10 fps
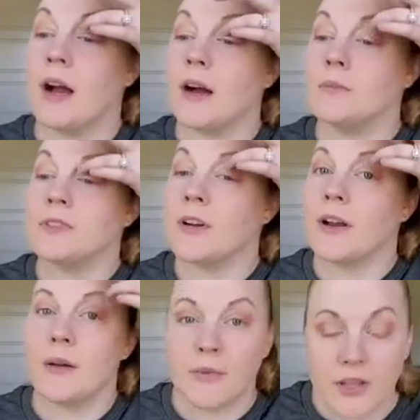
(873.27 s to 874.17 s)
I'm sorry
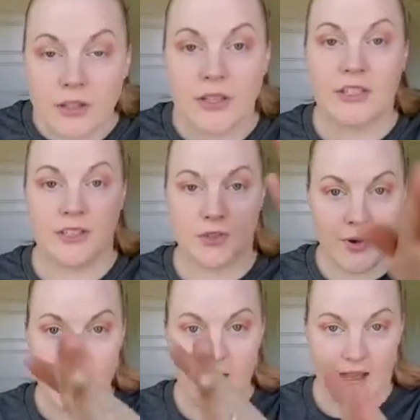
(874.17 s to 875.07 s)
I'm not looking
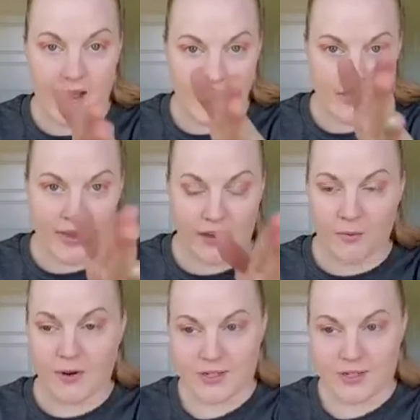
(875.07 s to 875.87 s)
straight at the camera